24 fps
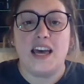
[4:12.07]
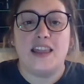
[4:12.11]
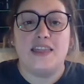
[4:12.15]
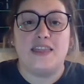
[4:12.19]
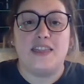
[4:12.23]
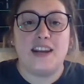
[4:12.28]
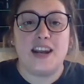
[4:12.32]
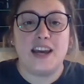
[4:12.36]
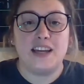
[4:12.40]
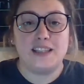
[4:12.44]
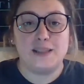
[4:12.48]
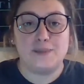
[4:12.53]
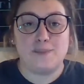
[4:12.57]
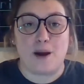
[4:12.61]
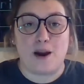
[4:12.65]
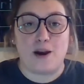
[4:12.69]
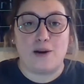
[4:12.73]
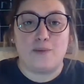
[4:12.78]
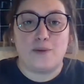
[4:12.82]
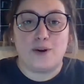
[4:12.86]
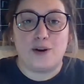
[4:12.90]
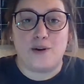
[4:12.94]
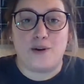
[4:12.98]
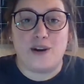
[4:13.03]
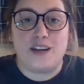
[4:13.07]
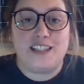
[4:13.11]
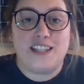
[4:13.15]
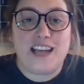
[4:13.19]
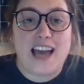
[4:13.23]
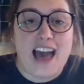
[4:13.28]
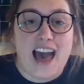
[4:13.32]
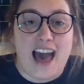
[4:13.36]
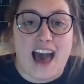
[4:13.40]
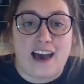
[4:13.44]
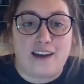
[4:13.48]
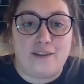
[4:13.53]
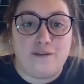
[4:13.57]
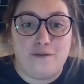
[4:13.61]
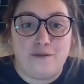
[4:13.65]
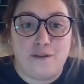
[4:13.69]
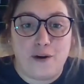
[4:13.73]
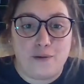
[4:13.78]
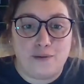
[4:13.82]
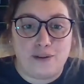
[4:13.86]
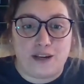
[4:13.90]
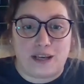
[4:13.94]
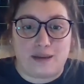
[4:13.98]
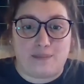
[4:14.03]
The next part, we're going to add
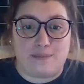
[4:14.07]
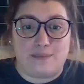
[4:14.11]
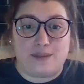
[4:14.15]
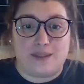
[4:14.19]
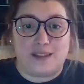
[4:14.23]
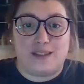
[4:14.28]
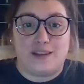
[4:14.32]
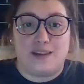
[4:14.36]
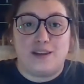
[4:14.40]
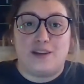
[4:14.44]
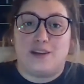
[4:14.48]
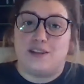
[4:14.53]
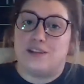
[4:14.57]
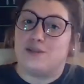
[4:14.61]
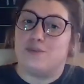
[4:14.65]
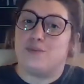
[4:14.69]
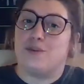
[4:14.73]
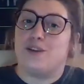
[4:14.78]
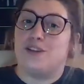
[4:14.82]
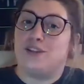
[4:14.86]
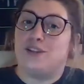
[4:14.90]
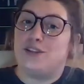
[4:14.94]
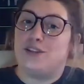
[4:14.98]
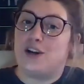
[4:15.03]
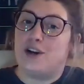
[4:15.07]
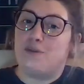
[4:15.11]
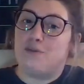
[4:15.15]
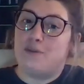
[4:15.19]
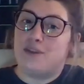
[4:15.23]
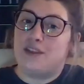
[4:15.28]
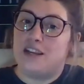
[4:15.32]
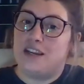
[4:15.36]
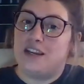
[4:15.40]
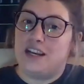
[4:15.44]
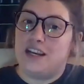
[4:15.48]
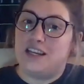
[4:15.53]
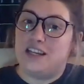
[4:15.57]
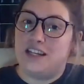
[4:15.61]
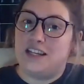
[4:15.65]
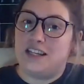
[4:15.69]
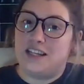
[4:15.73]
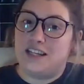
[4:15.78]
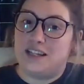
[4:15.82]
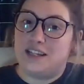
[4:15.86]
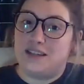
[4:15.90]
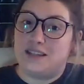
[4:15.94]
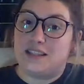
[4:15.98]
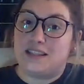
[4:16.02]
phonemes. So we're going to start with an
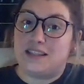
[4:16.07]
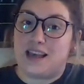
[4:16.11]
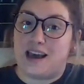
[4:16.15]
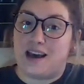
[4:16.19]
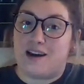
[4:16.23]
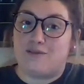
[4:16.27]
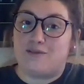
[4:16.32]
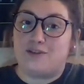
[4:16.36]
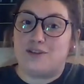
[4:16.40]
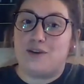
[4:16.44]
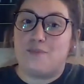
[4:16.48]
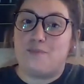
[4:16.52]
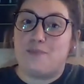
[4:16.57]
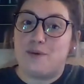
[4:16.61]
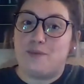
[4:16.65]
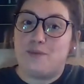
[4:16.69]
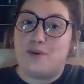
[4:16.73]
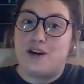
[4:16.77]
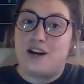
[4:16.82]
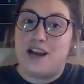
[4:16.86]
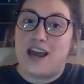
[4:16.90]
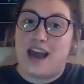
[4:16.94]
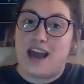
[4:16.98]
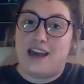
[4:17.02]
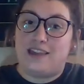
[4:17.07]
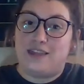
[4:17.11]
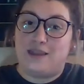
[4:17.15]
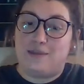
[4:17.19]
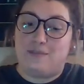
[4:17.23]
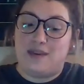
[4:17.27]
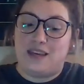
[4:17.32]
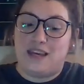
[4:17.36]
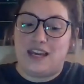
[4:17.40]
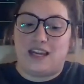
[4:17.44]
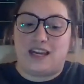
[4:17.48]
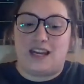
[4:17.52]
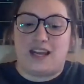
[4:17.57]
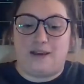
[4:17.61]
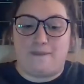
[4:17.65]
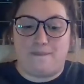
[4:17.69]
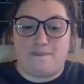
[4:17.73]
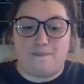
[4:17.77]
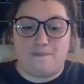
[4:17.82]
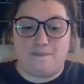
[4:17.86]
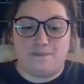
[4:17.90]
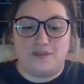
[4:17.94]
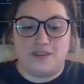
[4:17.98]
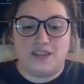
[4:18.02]
ending sound, but we're going to add the beginning.
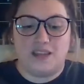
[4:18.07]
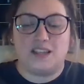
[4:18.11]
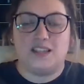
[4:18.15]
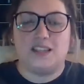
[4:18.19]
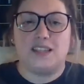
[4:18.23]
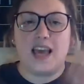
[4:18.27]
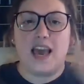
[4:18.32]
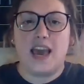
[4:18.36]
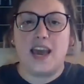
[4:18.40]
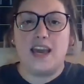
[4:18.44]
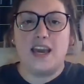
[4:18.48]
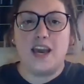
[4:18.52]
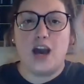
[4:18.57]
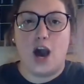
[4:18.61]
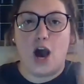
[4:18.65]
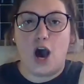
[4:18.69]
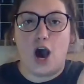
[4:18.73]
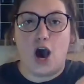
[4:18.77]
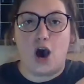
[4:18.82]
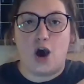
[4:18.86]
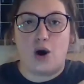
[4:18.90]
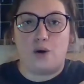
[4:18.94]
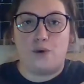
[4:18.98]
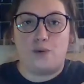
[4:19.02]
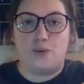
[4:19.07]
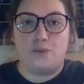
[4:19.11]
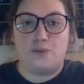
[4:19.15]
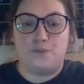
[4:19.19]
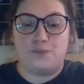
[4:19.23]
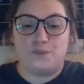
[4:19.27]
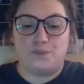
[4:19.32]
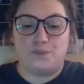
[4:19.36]
Say O.